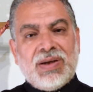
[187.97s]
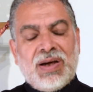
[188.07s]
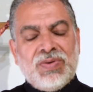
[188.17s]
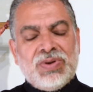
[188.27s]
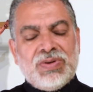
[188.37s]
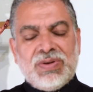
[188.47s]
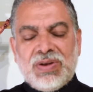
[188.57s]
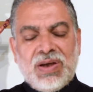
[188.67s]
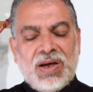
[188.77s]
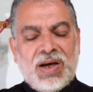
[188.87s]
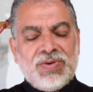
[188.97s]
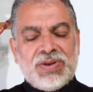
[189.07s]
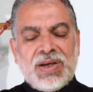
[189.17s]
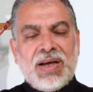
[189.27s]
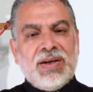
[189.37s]
How, how
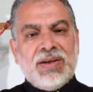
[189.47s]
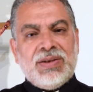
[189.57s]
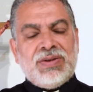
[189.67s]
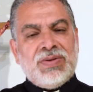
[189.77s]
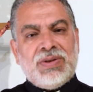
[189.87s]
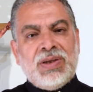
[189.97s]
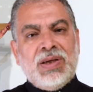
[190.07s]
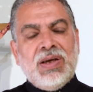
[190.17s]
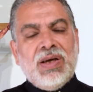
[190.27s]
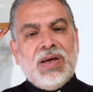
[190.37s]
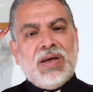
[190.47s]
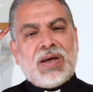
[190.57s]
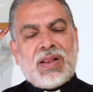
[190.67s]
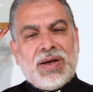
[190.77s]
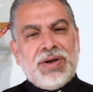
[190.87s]
sad it is to see
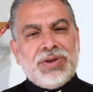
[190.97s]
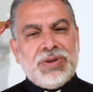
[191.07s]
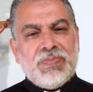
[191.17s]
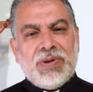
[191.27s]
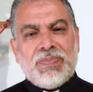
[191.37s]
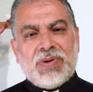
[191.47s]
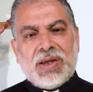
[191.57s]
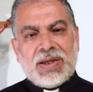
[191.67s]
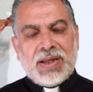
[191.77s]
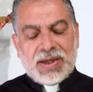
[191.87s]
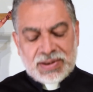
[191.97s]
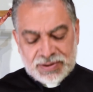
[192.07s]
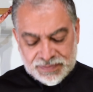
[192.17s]
clergy people like that.